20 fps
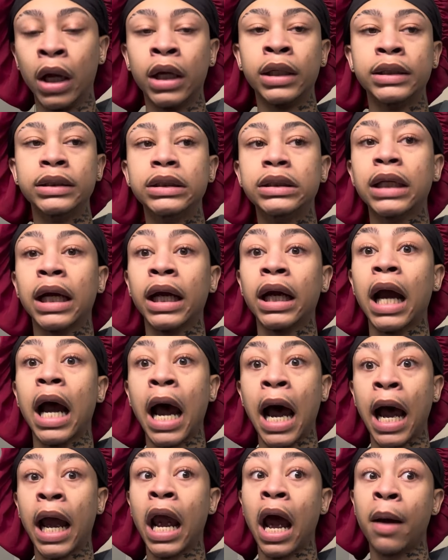He's like,
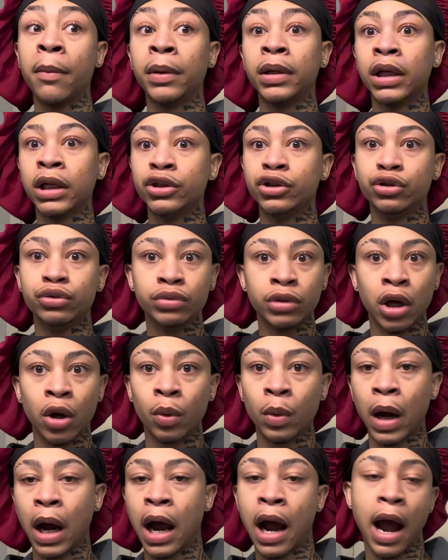I, I'm gonna let you know.
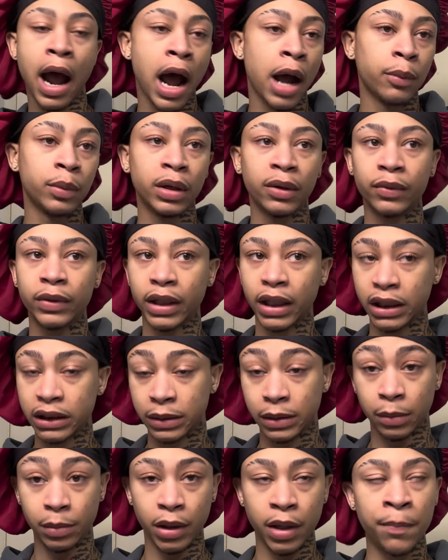I, I, whatever the case
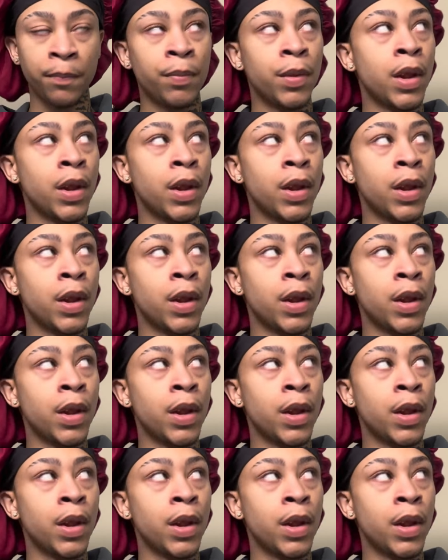may be.